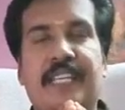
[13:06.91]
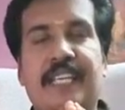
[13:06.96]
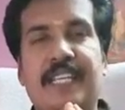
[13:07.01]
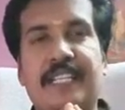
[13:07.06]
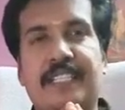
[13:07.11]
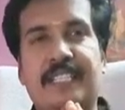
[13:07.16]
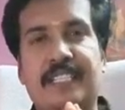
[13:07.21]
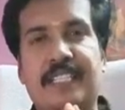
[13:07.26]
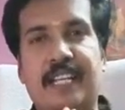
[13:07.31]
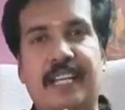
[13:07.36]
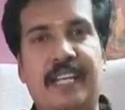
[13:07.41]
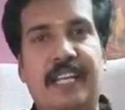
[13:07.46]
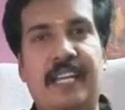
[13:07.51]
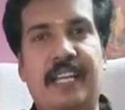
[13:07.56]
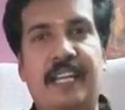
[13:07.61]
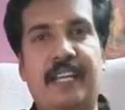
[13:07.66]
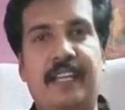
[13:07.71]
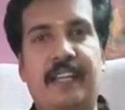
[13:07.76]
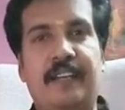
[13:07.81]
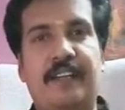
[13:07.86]

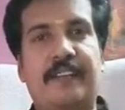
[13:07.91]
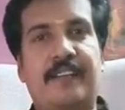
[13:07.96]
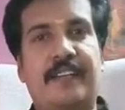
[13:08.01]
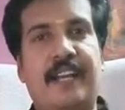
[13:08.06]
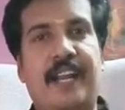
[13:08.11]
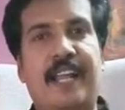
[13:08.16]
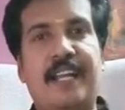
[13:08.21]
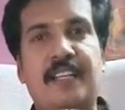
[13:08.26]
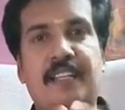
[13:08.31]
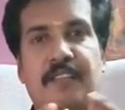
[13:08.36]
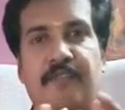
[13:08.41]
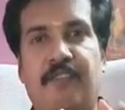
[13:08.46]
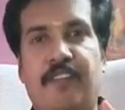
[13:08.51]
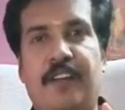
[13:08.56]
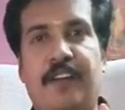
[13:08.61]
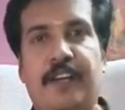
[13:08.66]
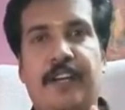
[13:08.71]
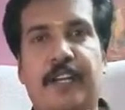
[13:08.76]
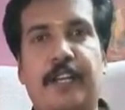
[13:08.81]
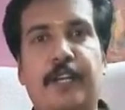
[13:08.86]
easily
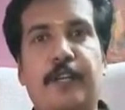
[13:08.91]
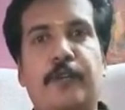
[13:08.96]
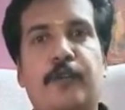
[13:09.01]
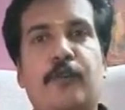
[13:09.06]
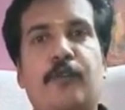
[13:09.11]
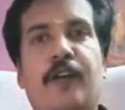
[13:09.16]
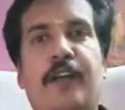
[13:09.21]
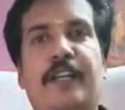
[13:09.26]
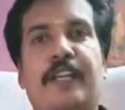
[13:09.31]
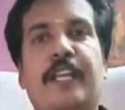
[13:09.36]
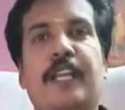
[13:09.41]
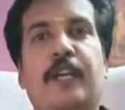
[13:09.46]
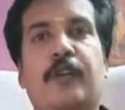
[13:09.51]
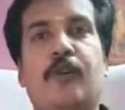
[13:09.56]
transferred into an E.